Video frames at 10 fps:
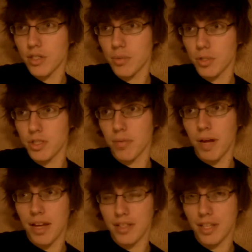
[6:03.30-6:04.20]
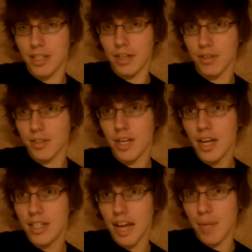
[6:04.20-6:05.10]
which is amazing, deals
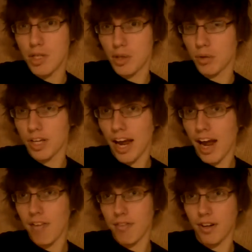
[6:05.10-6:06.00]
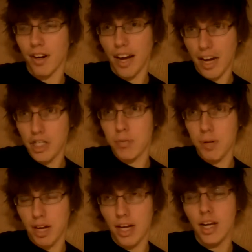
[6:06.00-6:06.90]
damage equal to half their
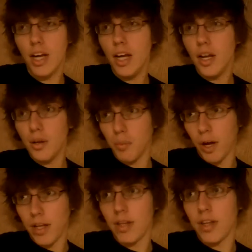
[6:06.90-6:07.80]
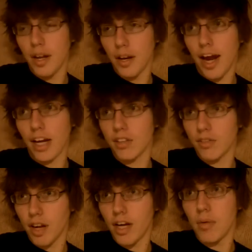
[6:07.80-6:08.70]
HP when they
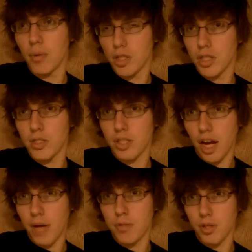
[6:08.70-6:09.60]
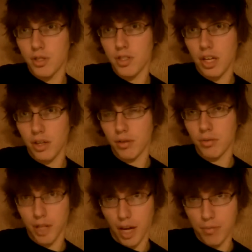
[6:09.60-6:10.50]
activate it, which is times their skill
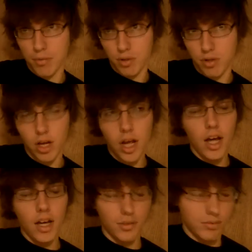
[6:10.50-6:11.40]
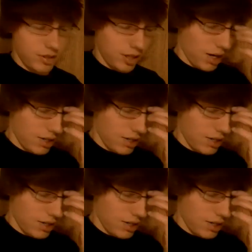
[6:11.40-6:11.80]
times God